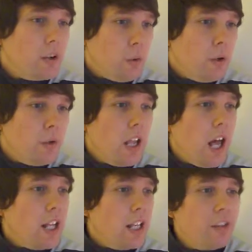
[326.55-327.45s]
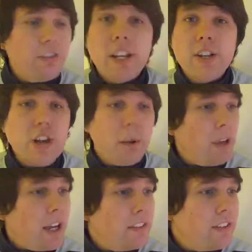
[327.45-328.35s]
quote, listed in
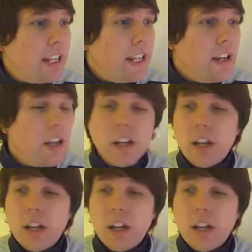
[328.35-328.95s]
chapter 18,